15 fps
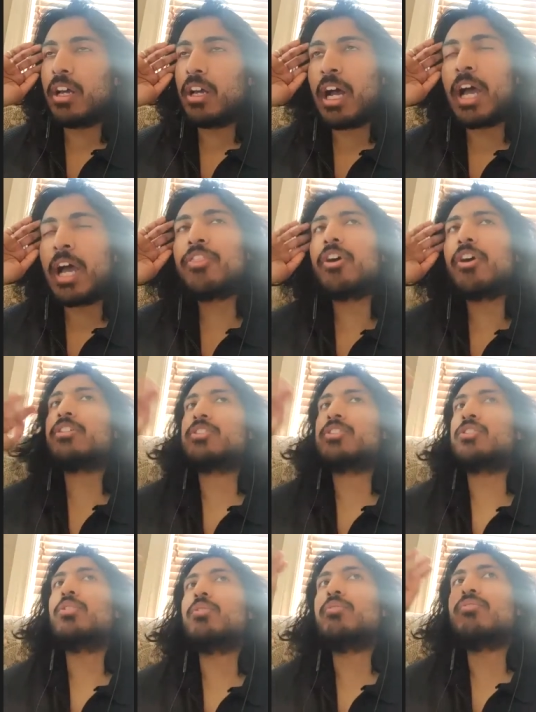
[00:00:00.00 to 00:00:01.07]
I, I, thought
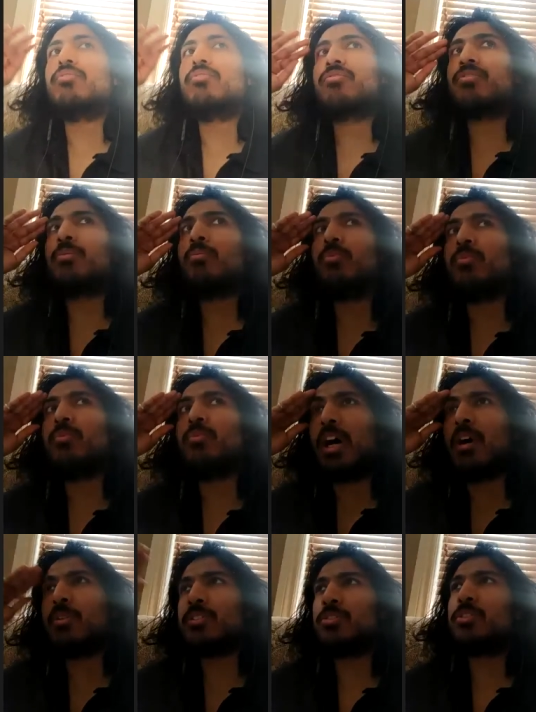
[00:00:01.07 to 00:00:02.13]
so. From, I
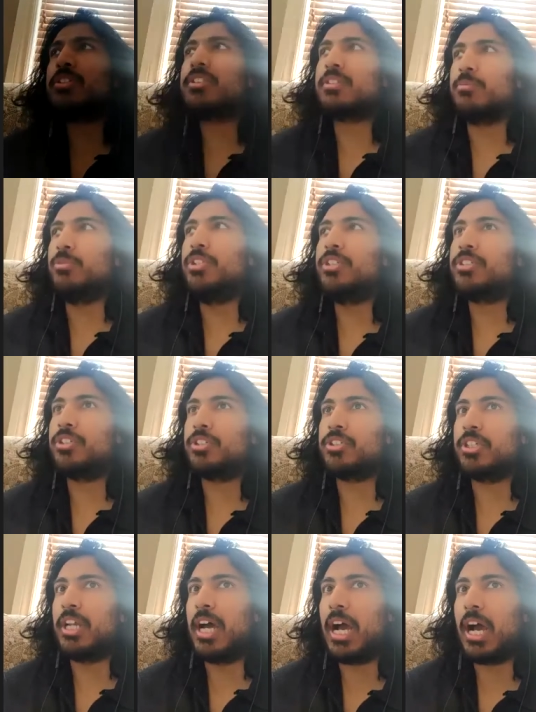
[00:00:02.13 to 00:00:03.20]
was doing some research on
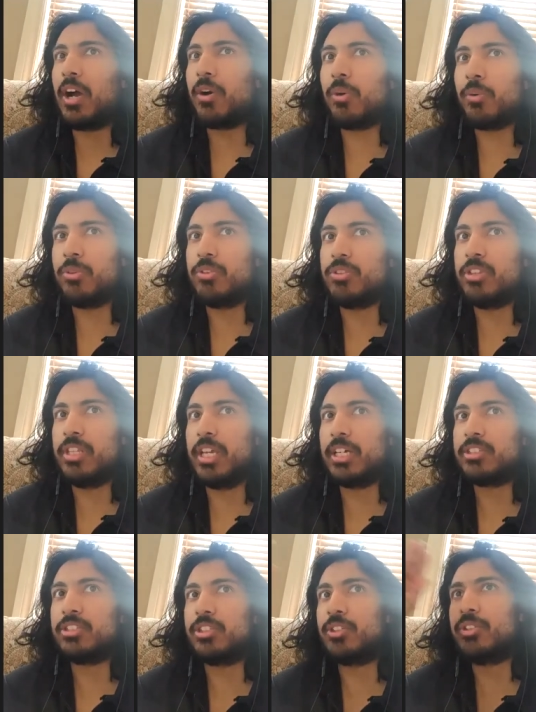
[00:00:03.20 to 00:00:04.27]
how they
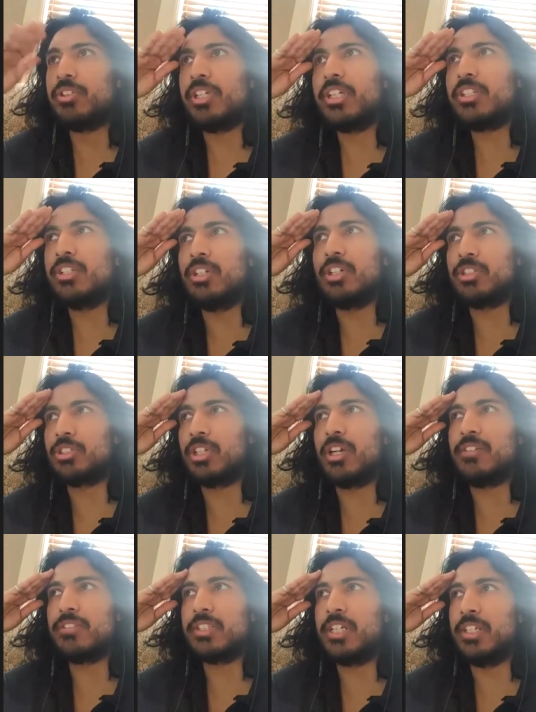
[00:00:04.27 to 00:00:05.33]
actually create the node
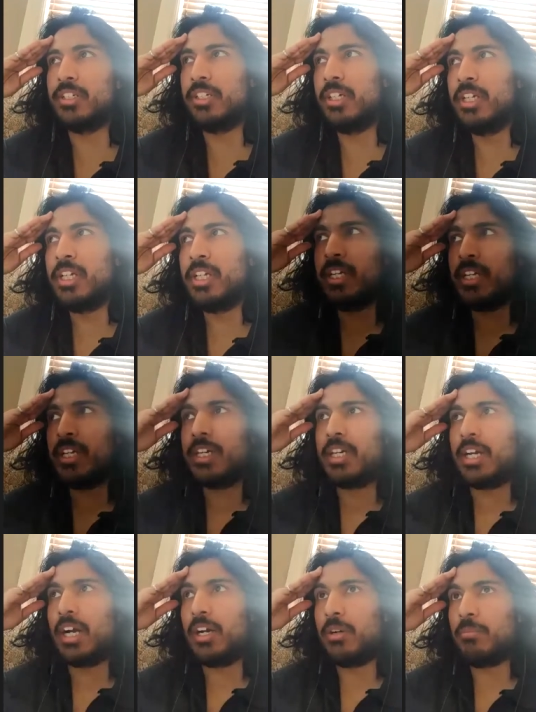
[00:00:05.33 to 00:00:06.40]
graphs, and
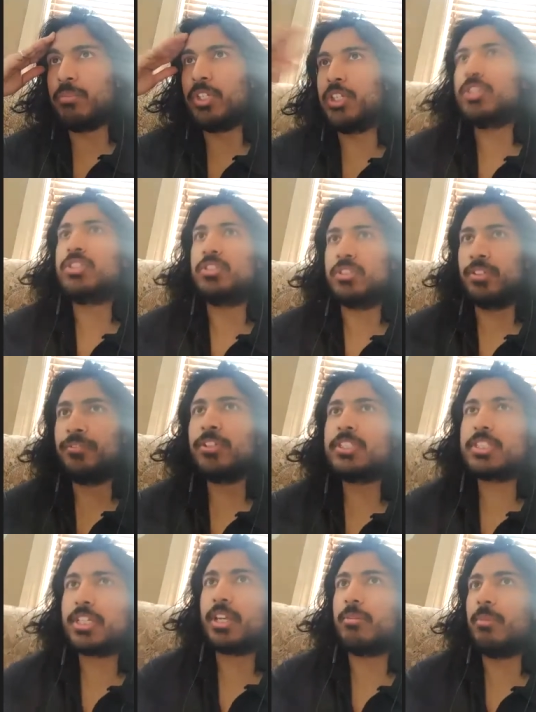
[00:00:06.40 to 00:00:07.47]
um, there's
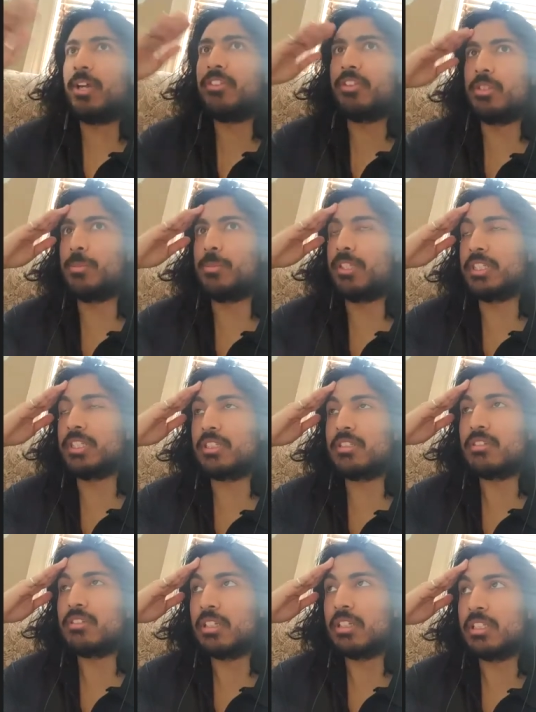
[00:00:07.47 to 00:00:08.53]
sophisticated methods, but like
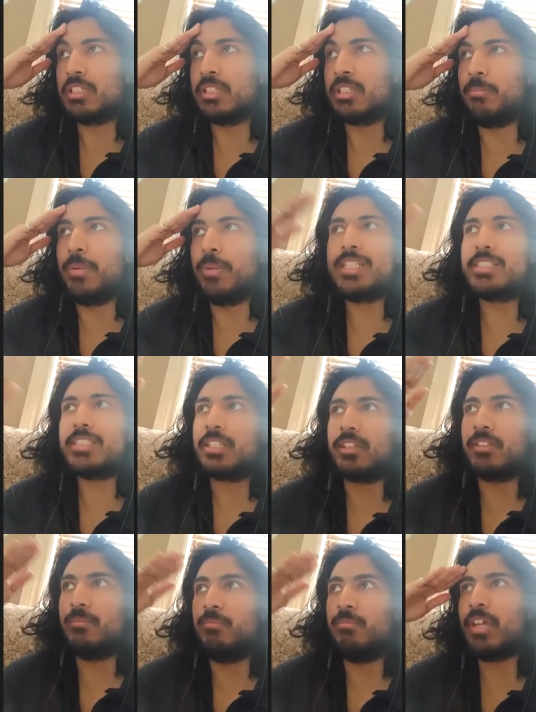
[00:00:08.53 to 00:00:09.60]
the basic
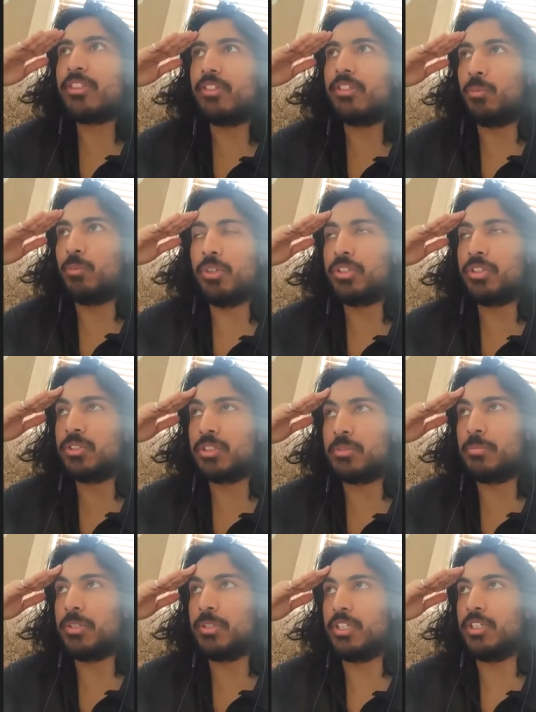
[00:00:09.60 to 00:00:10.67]
method would it just
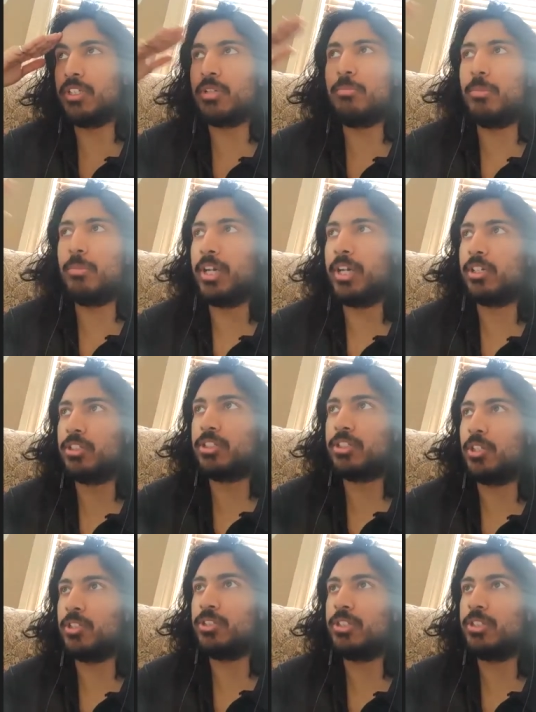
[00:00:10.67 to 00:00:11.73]
be combining
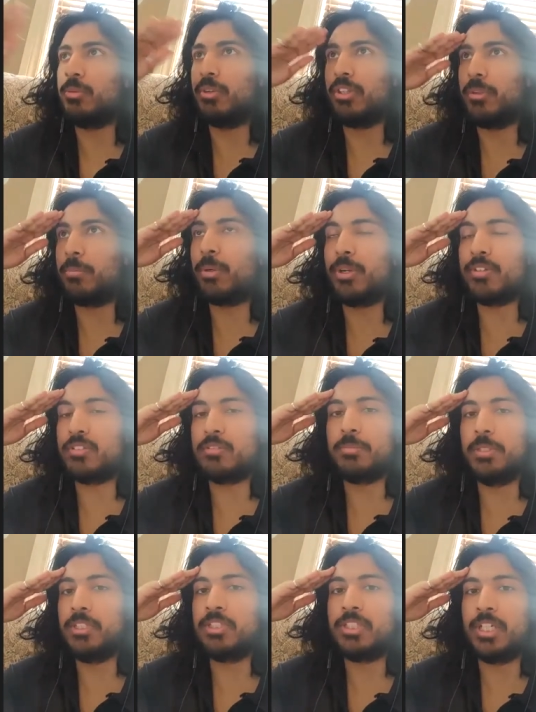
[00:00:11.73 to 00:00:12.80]
ontology with a part of
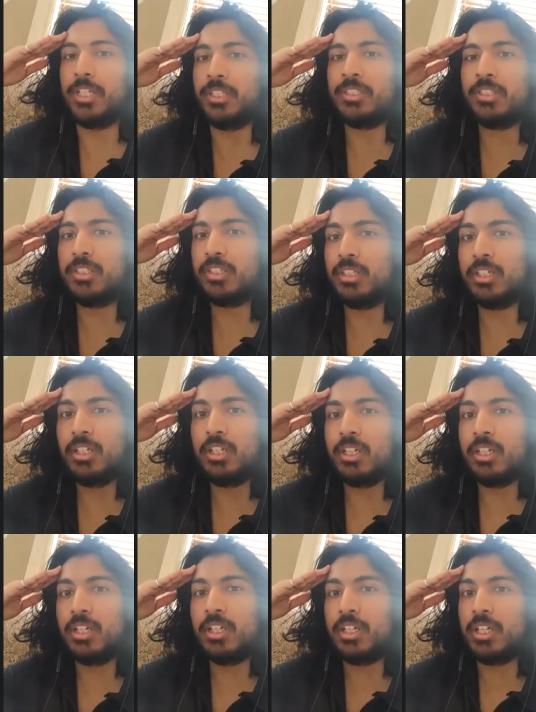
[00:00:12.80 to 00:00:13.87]
speech tagger?
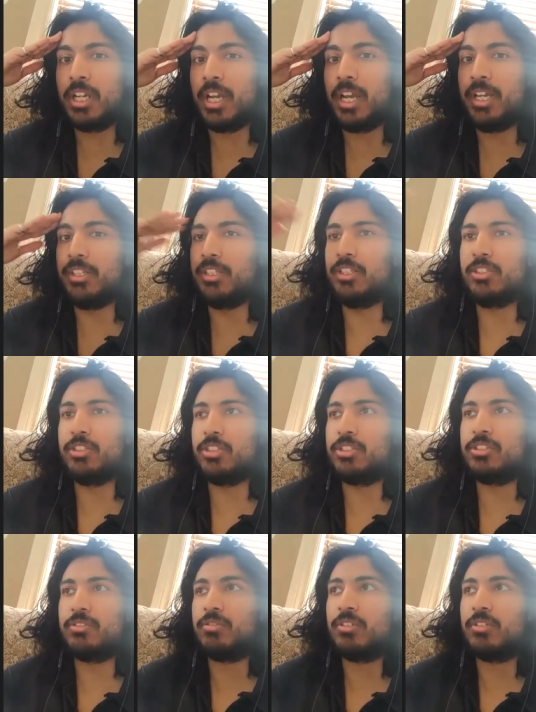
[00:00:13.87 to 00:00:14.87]
and yeah, just it's,